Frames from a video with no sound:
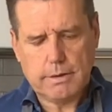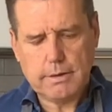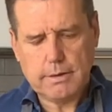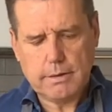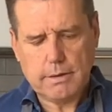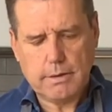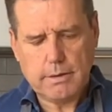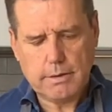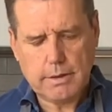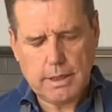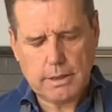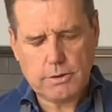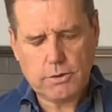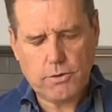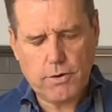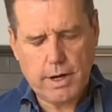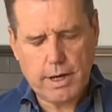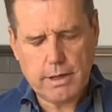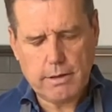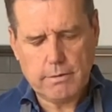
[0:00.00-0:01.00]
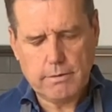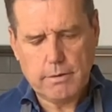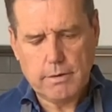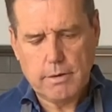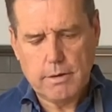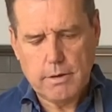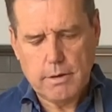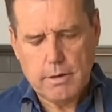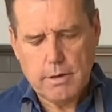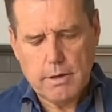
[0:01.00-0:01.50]
Yeah, that's great.
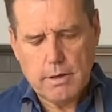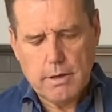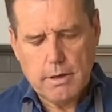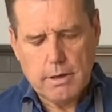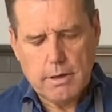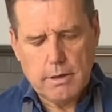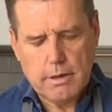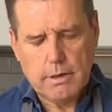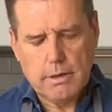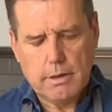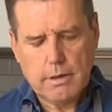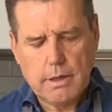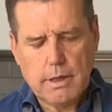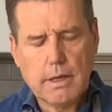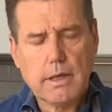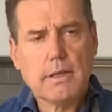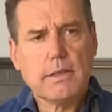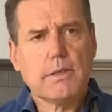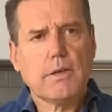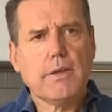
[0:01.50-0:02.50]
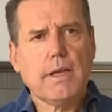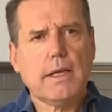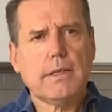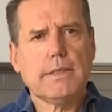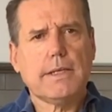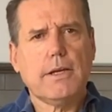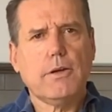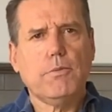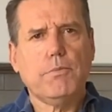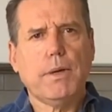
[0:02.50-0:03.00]
So that's
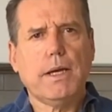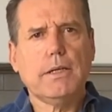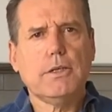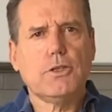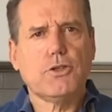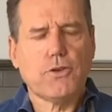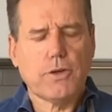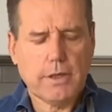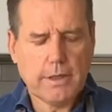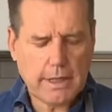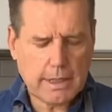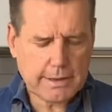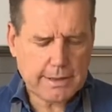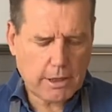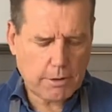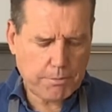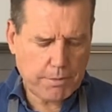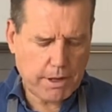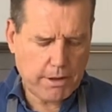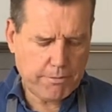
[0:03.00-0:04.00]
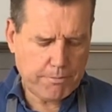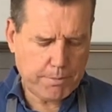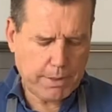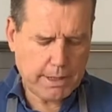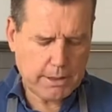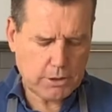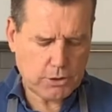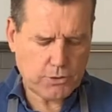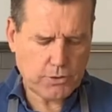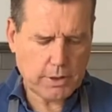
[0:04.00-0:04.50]
our pastry, that's our puff
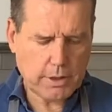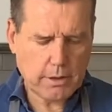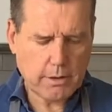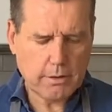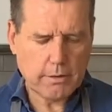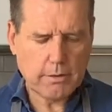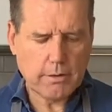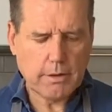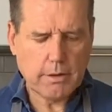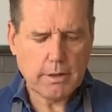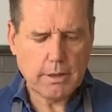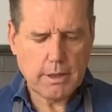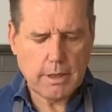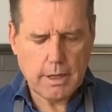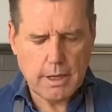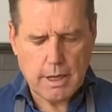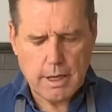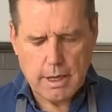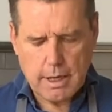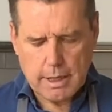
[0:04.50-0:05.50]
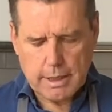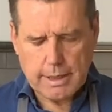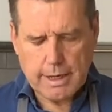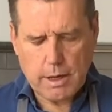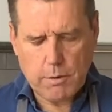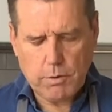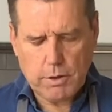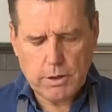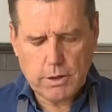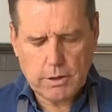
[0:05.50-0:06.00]
pastry. Now
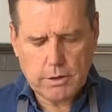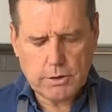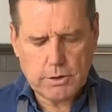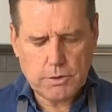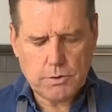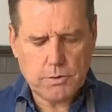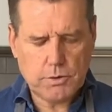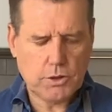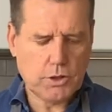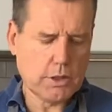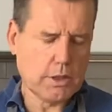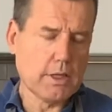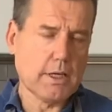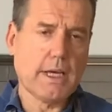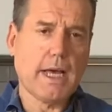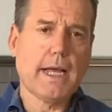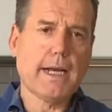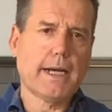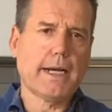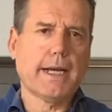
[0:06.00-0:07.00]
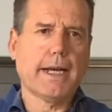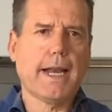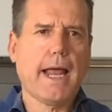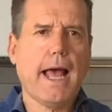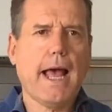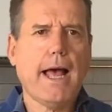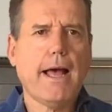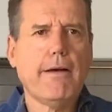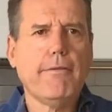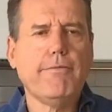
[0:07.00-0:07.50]
what you can do is you can cut it in
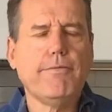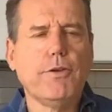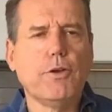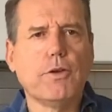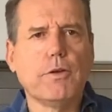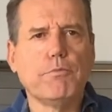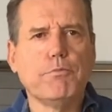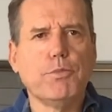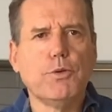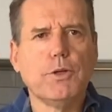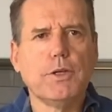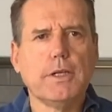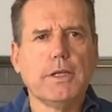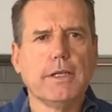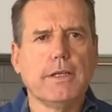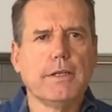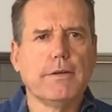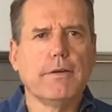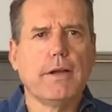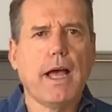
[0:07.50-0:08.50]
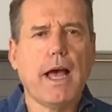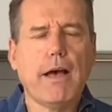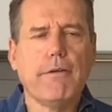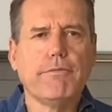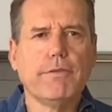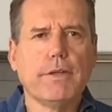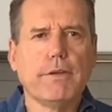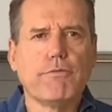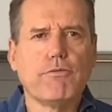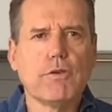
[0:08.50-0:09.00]
half, you can put it into half
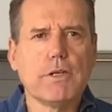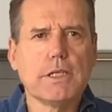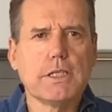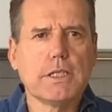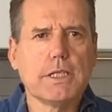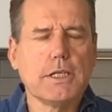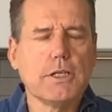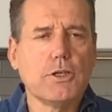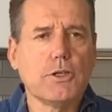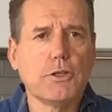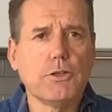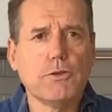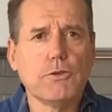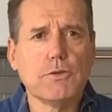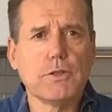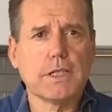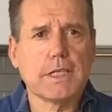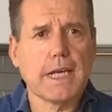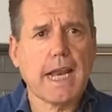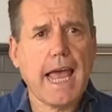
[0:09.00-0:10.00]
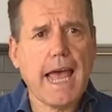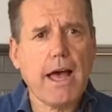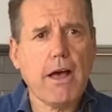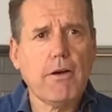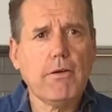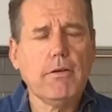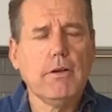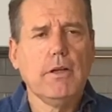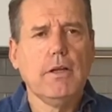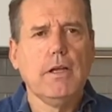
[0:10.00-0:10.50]
in the freezer, you can use it now,
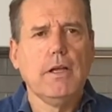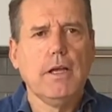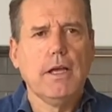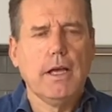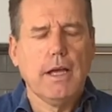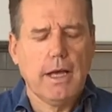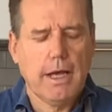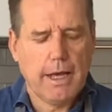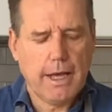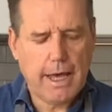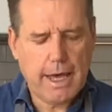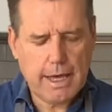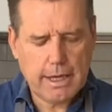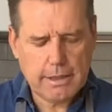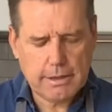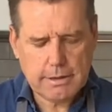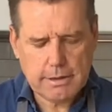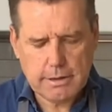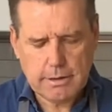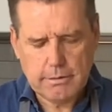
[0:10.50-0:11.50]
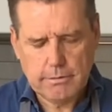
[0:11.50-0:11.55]
and